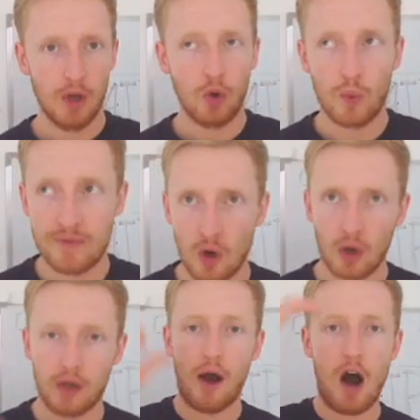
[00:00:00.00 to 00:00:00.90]
we've got
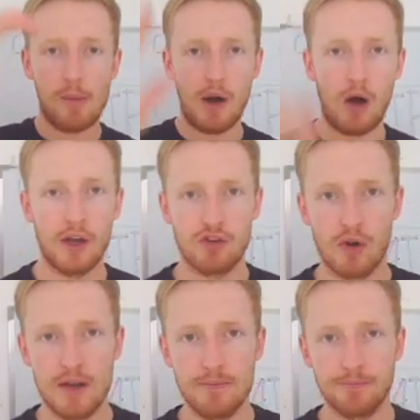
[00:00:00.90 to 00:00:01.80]

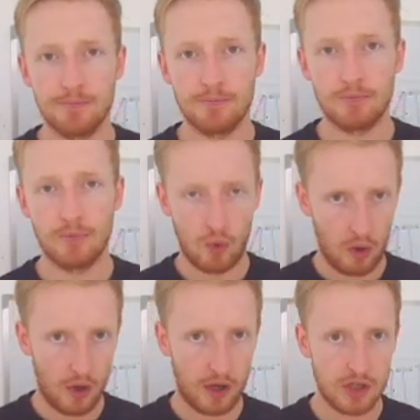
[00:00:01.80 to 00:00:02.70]
carbohydrate or
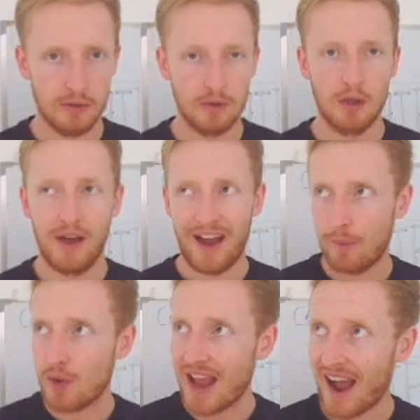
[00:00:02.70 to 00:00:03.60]
glycogen, and
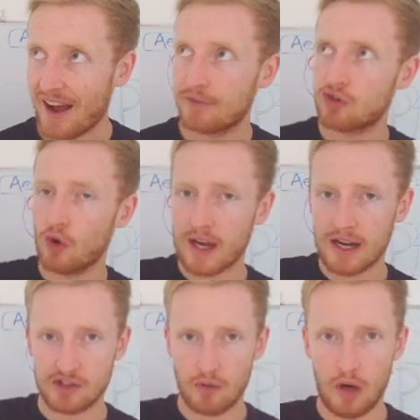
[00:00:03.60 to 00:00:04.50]
we have
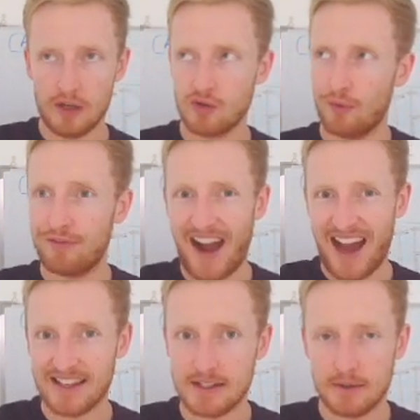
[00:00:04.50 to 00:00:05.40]
triglycerides or
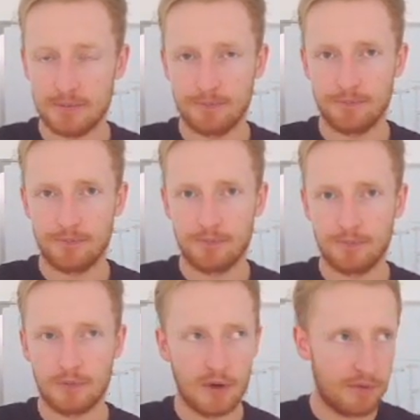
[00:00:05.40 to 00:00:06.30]
fat.
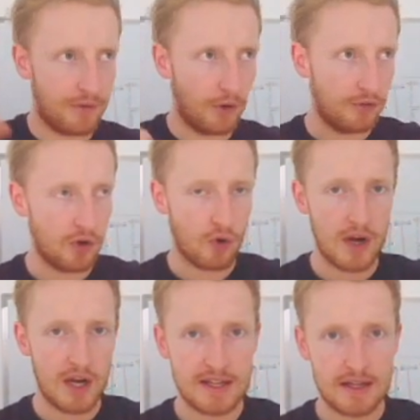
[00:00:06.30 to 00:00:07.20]

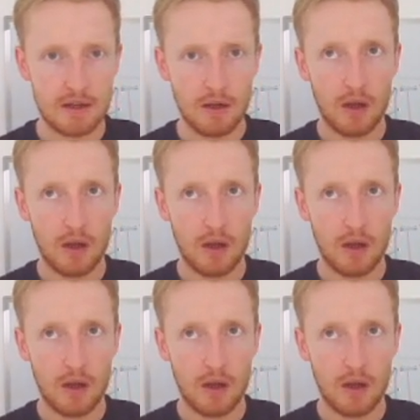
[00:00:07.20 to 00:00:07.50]
Phosphocreatine,